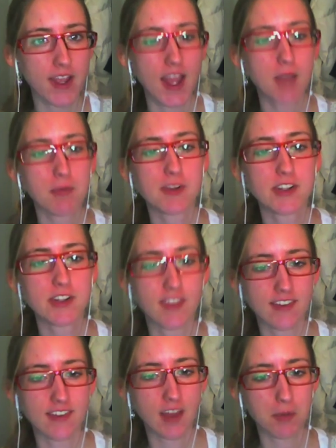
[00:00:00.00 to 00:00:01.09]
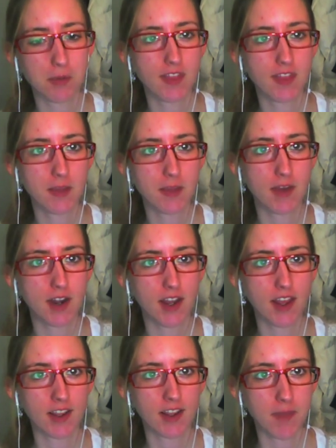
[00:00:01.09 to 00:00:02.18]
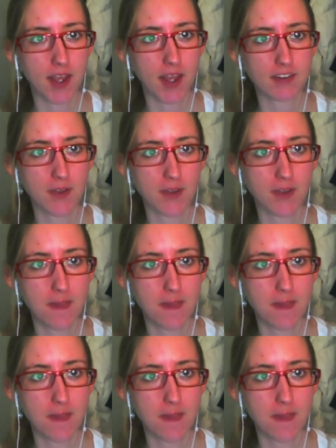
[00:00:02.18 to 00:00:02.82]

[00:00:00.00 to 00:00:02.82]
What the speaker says: how about we do this? How about we think about it and come back to it?